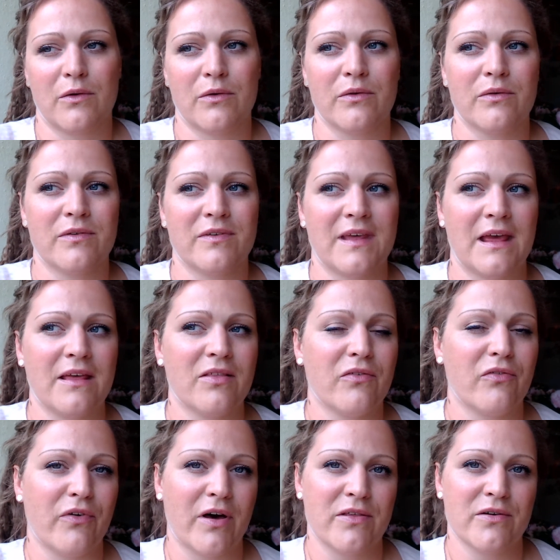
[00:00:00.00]
say the
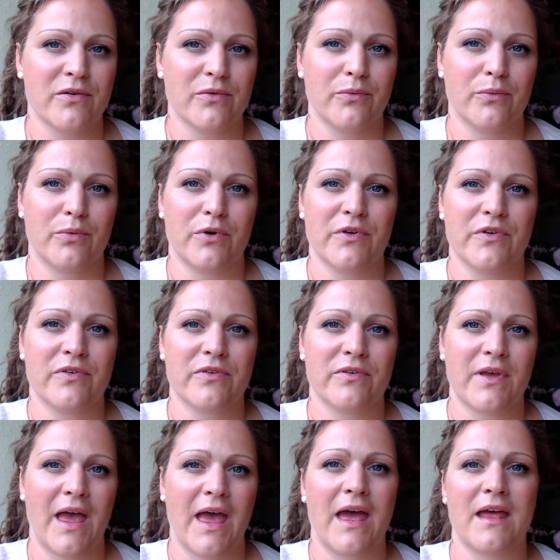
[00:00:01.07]
father
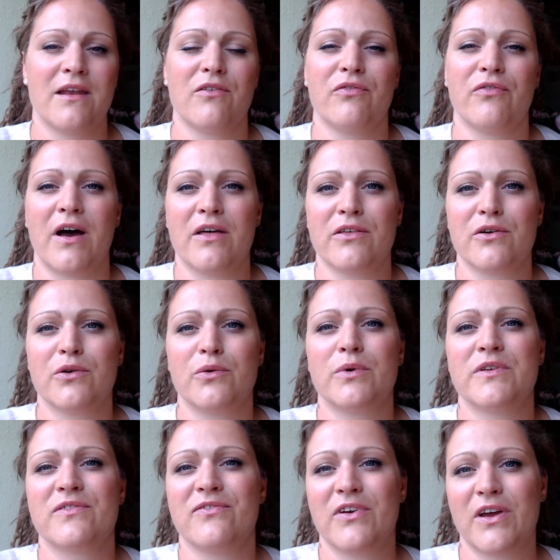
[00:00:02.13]
had a father who
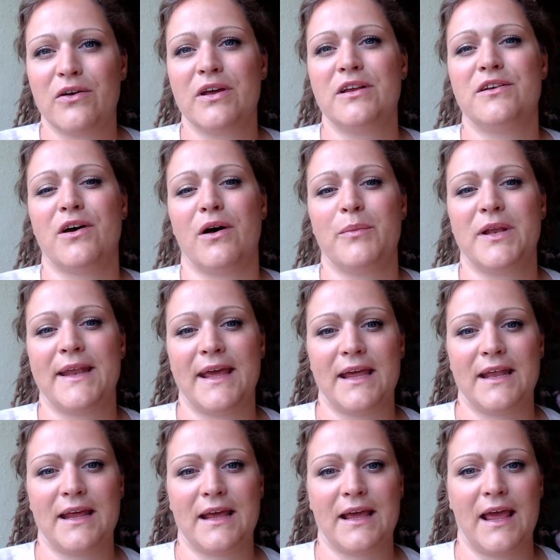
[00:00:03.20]
was very
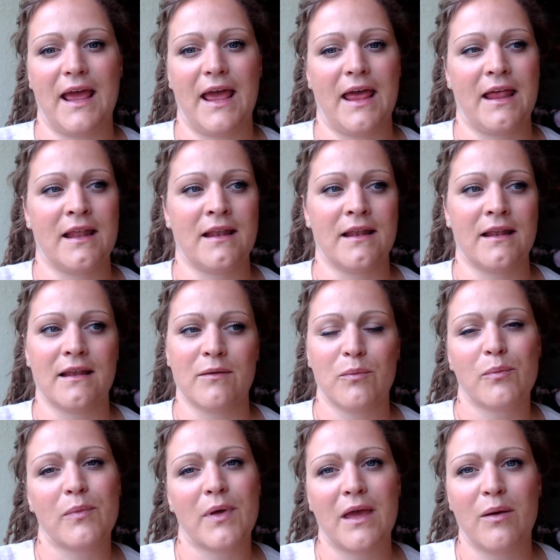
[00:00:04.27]
dominating and
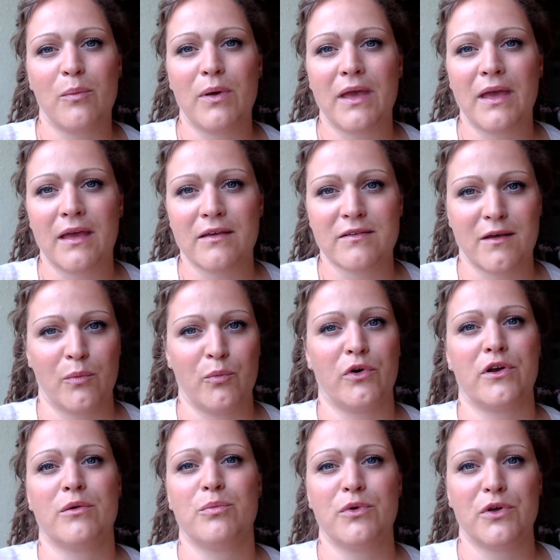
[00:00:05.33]
maybe somewhat
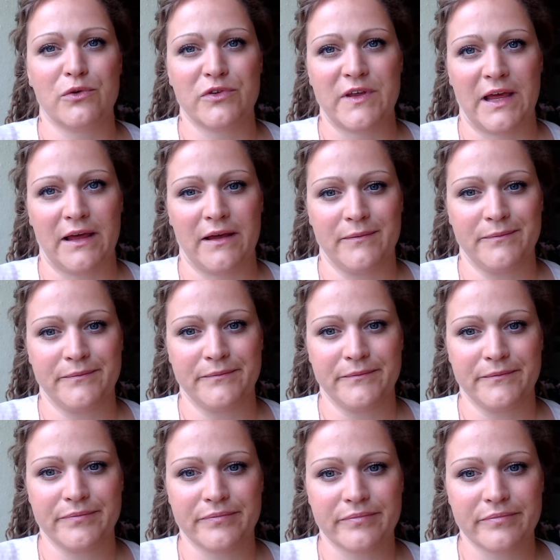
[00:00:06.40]
abusing,
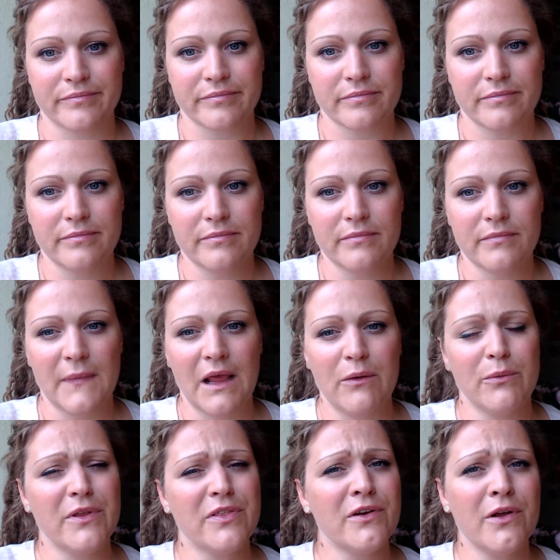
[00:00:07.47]

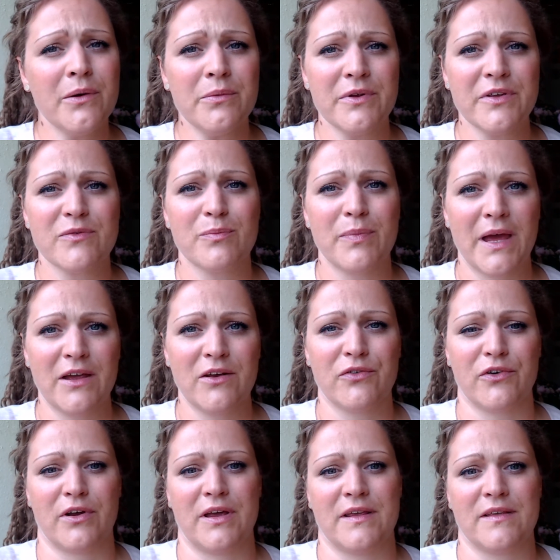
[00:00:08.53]
with no respect
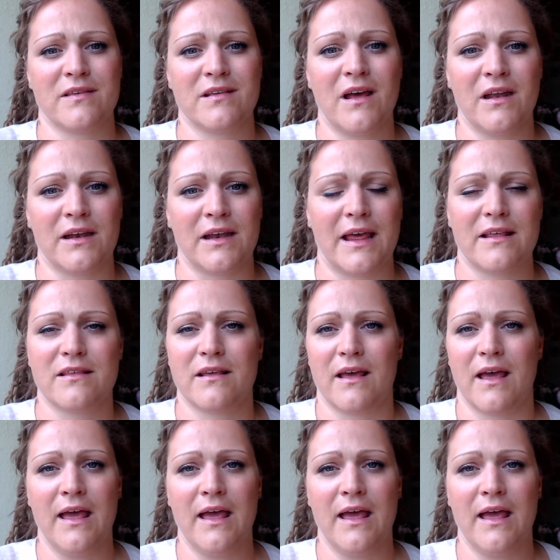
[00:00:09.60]
for his son as a